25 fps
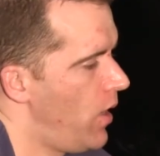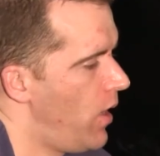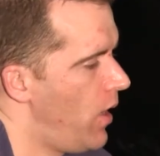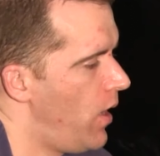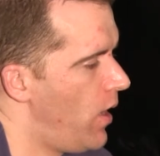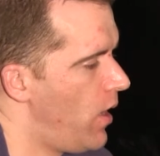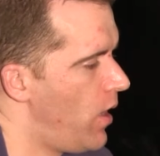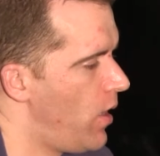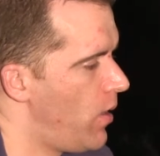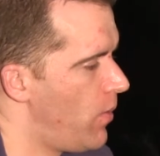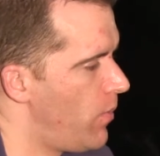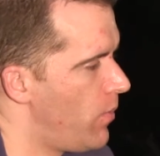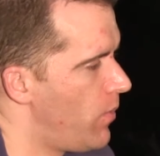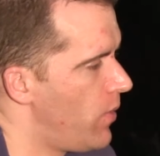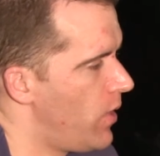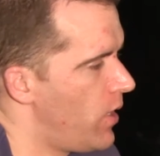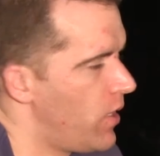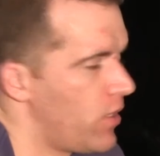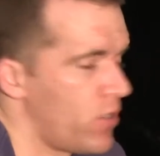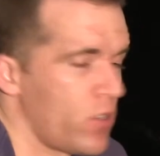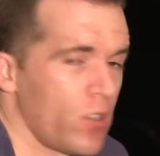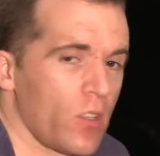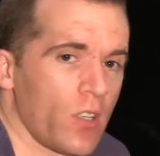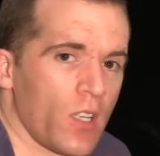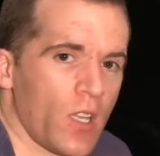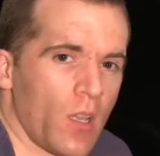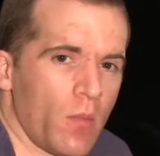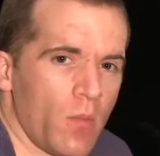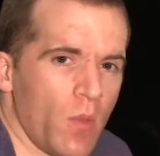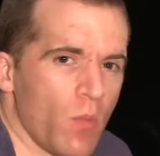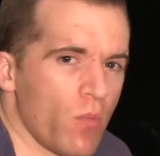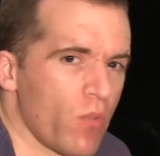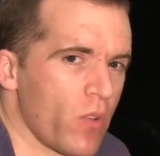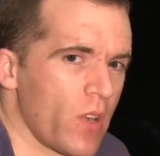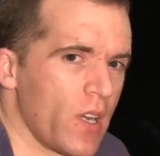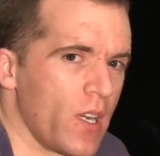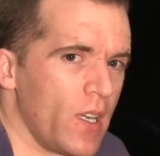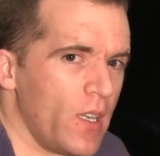it should keep you
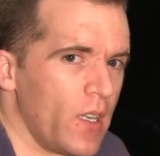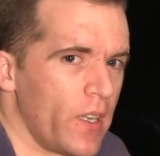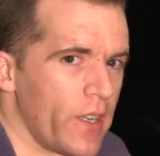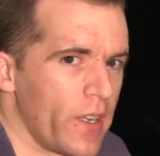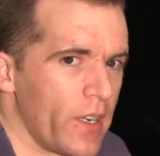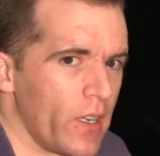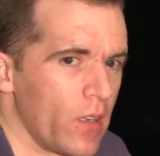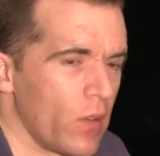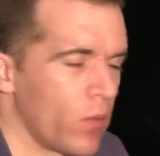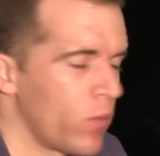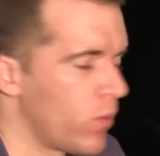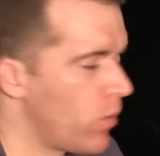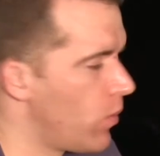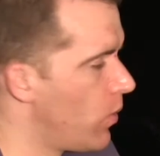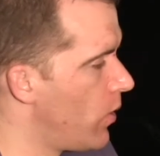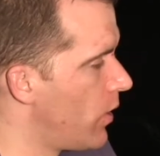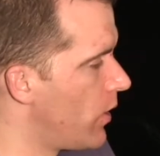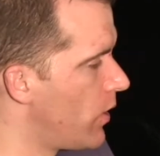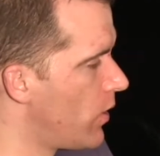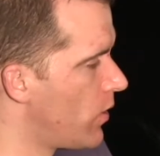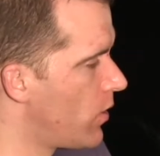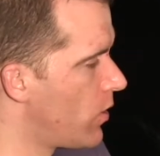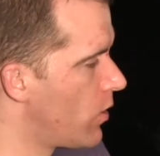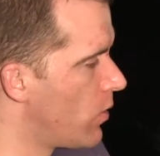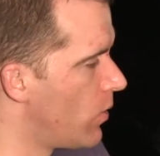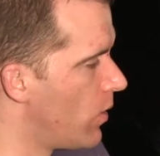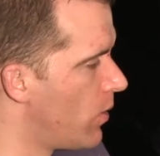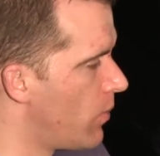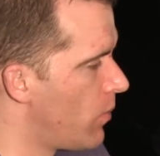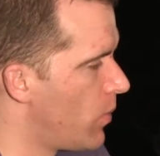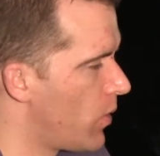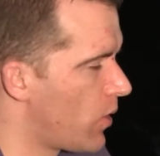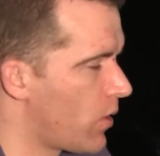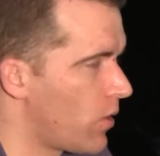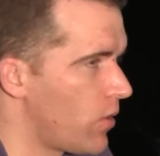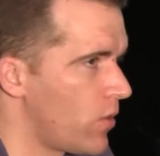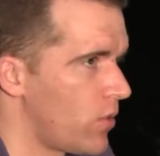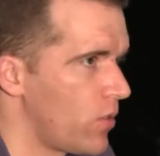pretty lean while you do it,
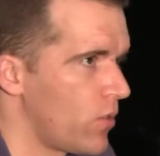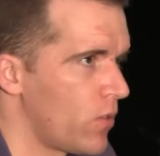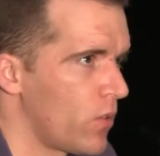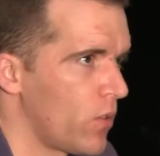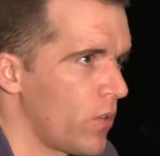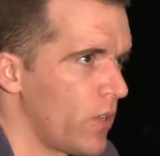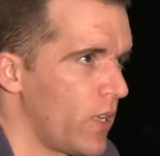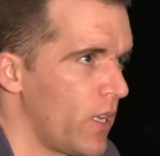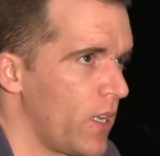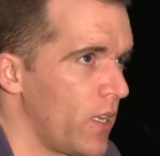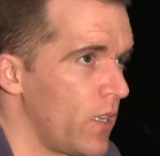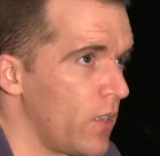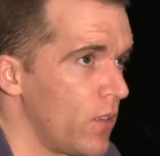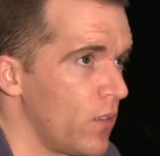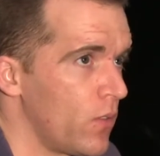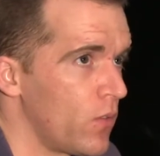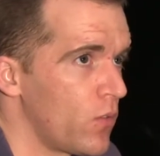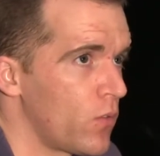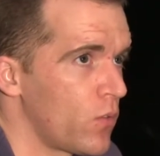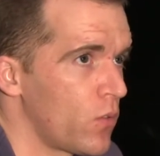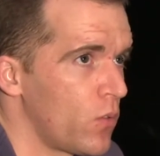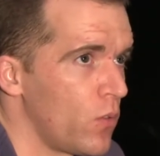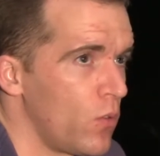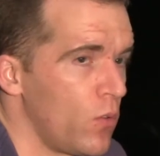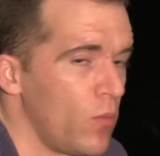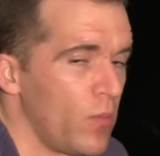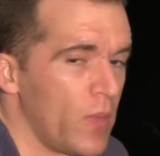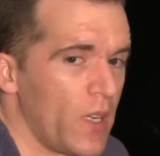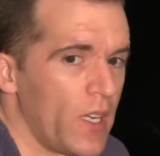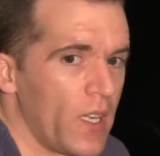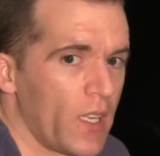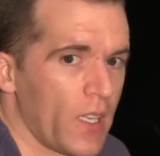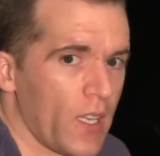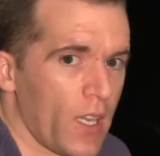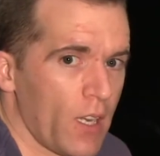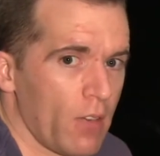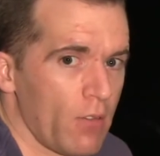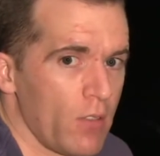because you're not eating too many
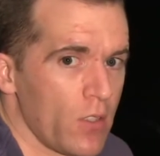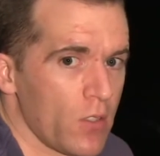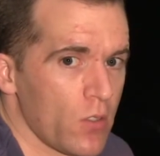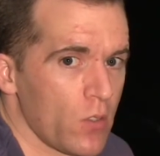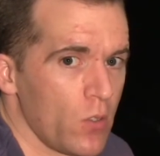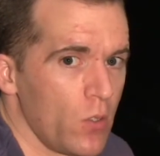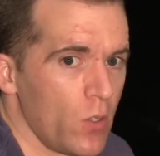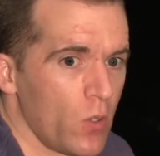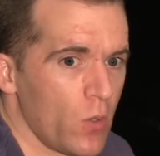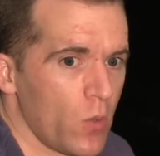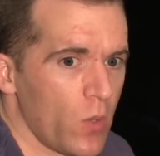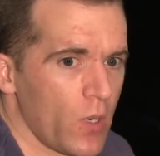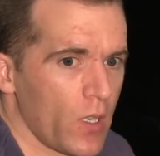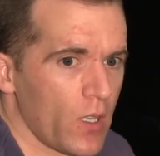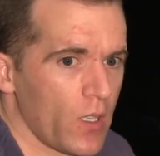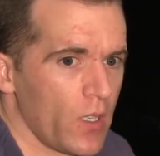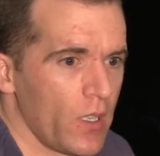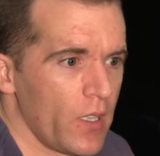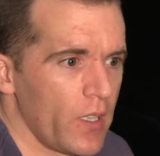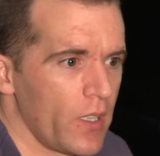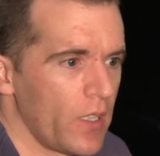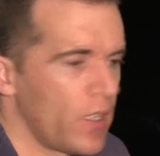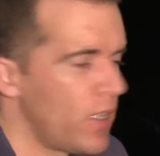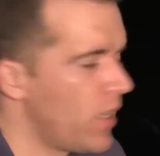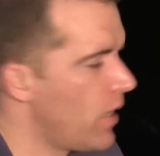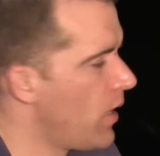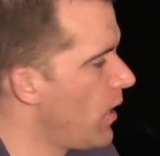calories too quickly.